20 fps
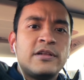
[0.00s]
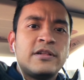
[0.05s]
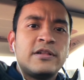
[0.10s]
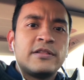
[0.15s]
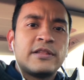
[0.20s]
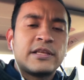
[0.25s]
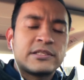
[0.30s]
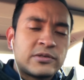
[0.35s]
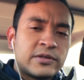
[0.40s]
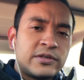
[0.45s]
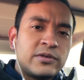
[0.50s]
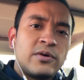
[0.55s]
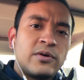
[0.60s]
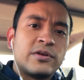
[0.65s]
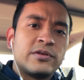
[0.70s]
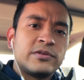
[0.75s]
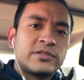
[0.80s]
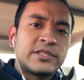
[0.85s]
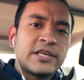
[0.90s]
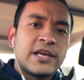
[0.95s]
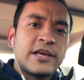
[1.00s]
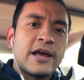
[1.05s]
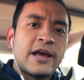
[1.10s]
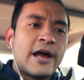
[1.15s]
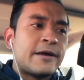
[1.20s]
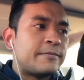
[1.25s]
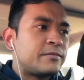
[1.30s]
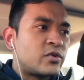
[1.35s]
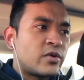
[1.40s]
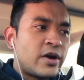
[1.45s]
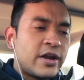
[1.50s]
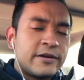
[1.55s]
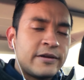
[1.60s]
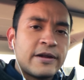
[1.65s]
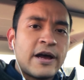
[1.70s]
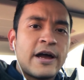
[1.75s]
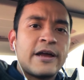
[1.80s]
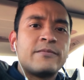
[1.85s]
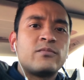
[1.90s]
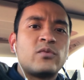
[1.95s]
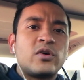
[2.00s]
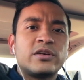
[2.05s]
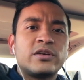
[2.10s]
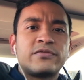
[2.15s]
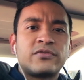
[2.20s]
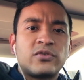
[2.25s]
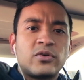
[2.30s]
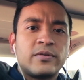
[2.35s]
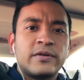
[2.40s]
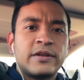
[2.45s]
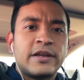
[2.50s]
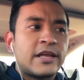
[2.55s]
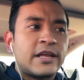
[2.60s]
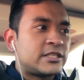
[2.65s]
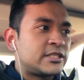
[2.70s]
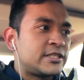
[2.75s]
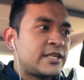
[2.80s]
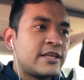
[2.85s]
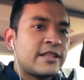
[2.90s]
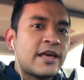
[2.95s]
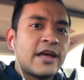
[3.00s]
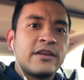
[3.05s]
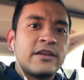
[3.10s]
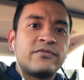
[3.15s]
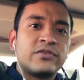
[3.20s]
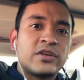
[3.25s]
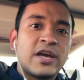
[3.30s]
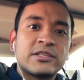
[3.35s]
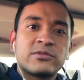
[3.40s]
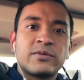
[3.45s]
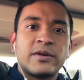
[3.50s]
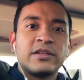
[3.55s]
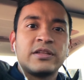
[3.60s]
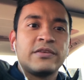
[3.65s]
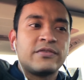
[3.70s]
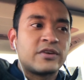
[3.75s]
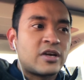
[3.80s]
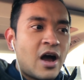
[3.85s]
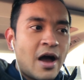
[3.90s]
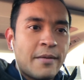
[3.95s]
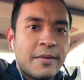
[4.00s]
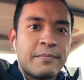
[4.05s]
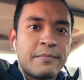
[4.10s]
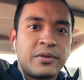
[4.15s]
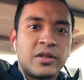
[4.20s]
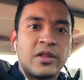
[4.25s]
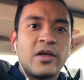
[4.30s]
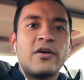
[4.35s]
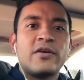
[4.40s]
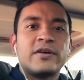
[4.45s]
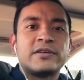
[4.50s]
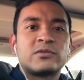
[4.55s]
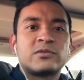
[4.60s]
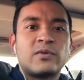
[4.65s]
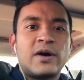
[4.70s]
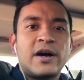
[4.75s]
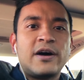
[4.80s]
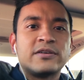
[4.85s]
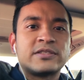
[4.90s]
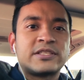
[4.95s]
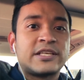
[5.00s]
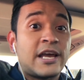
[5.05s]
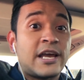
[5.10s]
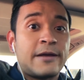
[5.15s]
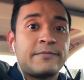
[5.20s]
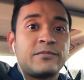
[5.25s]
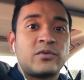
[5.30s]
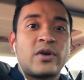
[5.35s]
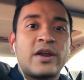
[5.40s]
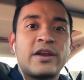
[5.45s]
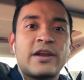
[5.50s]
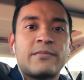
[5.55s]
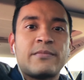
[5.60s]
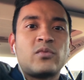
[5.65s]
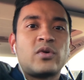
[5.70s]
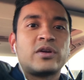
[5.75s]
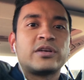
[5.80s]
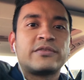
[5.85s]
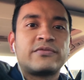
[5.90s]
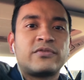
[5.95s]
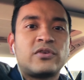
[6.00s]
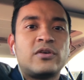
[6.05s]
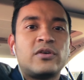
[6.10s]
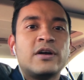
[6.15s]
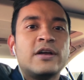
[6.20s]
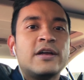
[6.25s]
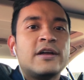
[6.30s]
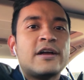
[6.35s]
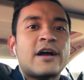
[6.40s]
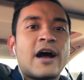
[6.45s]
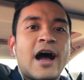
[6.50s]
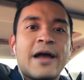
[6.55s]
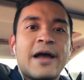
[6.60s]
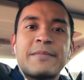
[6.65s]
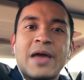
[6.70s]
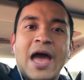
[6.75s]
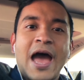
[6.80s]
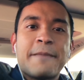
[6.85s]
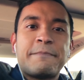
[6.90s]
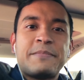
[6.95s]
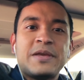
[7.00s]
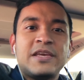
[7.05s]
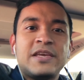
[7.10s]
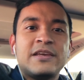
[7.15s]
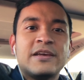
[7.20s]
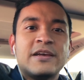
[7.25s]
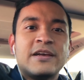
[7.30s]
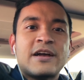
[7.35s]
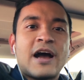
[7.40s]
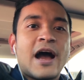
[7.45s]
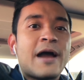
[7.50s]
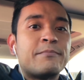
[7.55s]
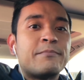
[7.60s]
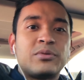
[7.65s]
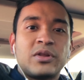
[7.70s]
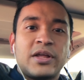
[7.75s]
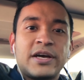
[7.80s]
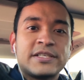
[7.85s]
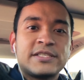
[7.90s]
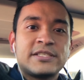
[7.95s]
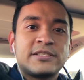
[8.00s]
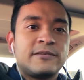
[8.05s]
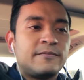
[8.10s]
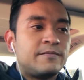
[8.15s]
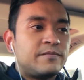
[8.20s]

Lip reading: And so you want to say, I'm great, I am wonderful. And I say that. If you guys want to leave a comment below as well, say I'm great, I'm wonderful, I'm happy, I'm blessed.